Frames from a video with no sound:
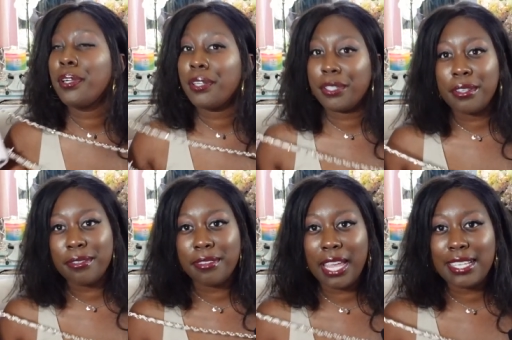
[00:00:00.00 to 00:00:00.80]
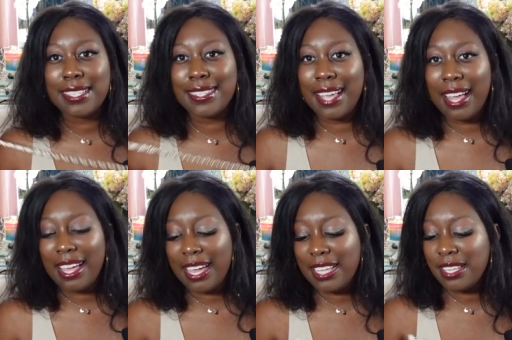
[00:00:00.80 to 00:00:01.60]
perfect
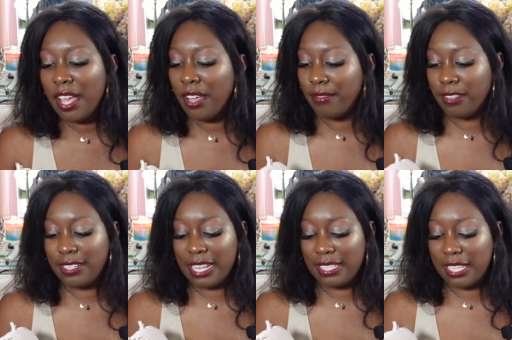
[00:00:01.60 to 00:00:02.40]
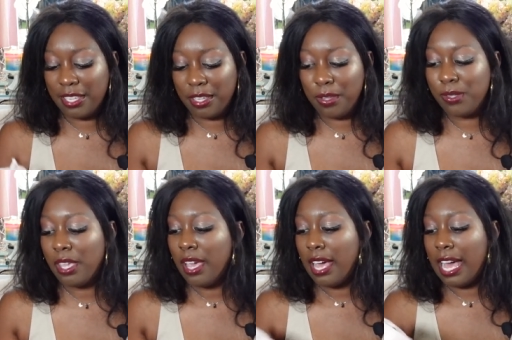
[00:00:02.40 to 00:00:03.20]
size for daily use.
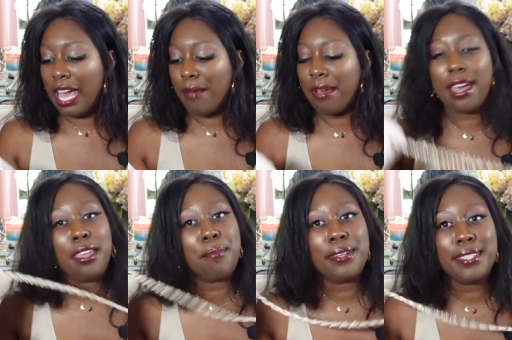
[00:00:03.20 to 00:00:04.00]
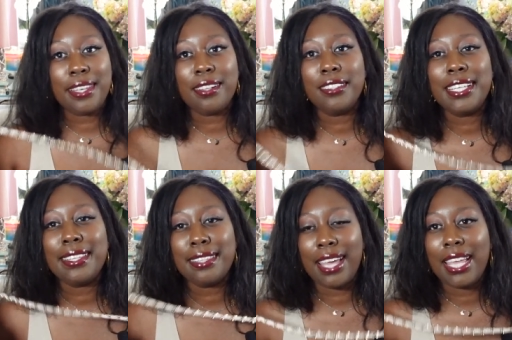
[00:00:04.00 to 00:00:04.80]
I particularly
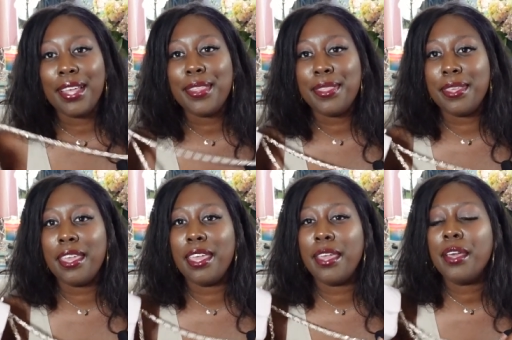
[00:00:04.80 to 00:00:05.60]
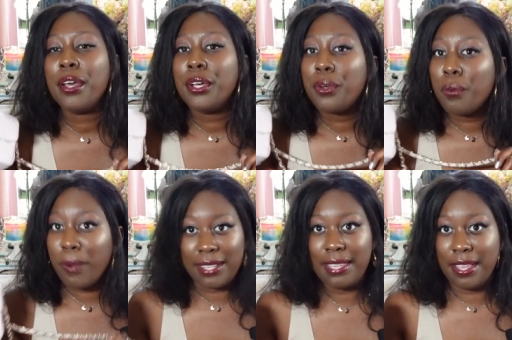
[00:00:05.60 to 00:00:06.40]
like the
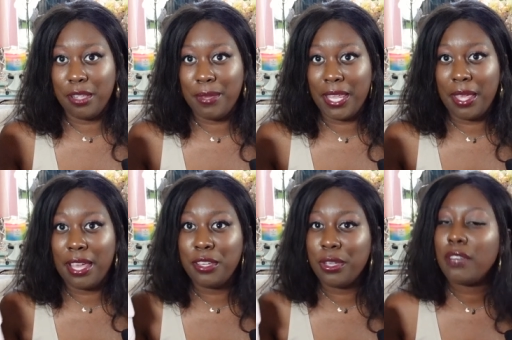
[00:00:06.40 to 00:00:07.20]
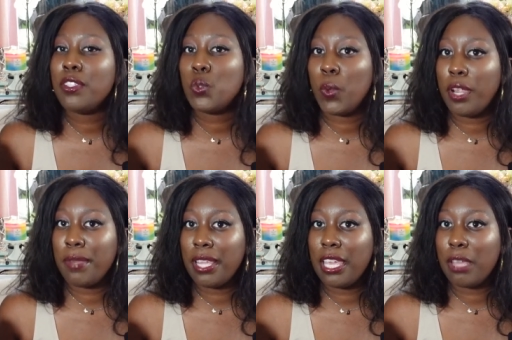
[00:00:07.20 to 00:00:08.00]
rectangle mini. I do have the square
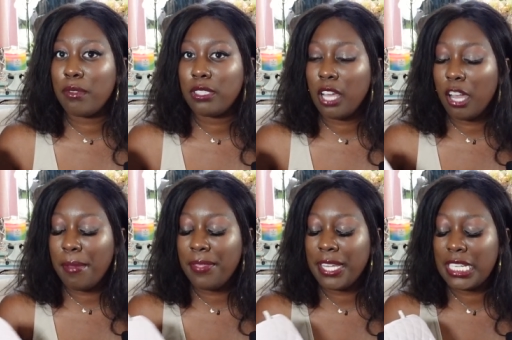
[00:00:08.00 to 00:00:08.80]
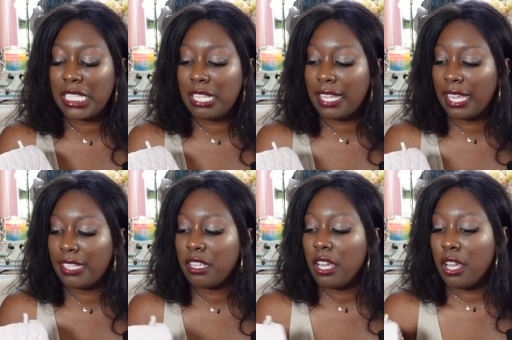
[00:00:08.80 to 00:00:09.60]
mini and we'll talk about that in a
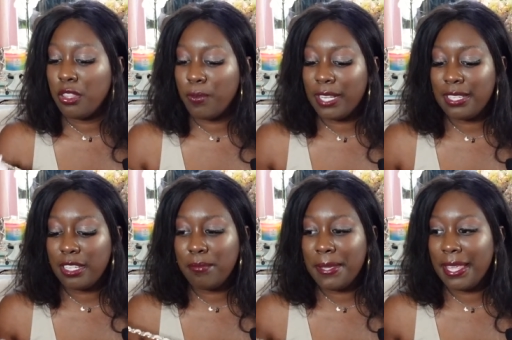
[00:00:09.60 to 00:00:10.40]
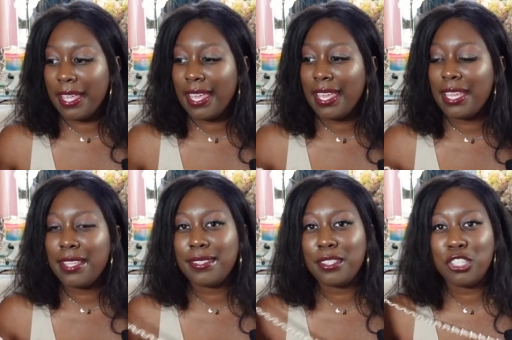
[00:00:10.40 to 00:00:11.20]
second. The rectangle mini
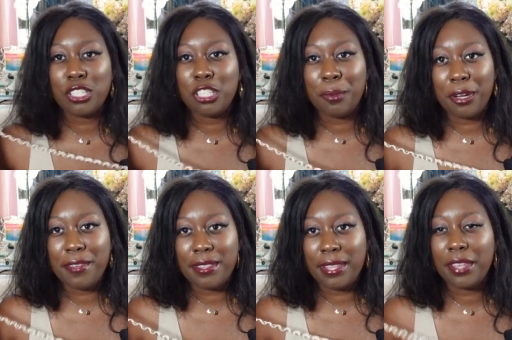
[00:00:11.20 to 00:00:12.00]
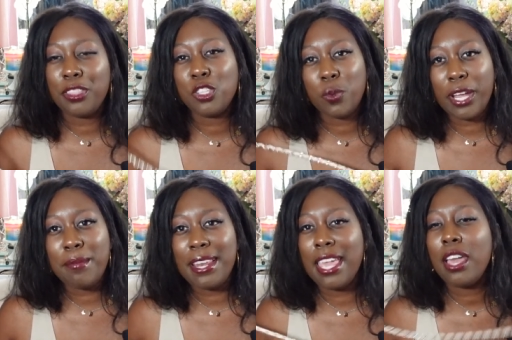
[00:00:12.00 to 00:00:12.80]
is just the perfect length. The square
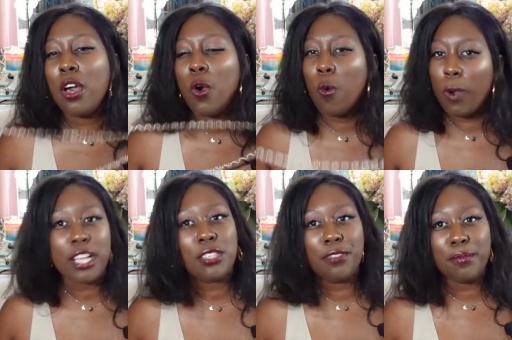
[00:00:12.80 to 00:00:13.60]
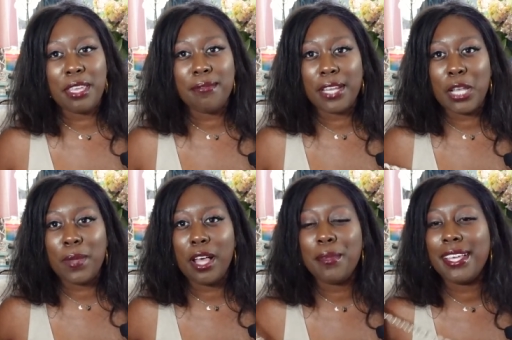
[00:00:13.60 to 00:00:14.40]
mini works for me very
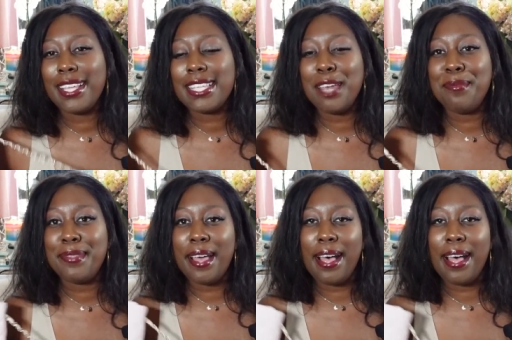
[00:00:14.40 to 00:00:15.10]
well because I'm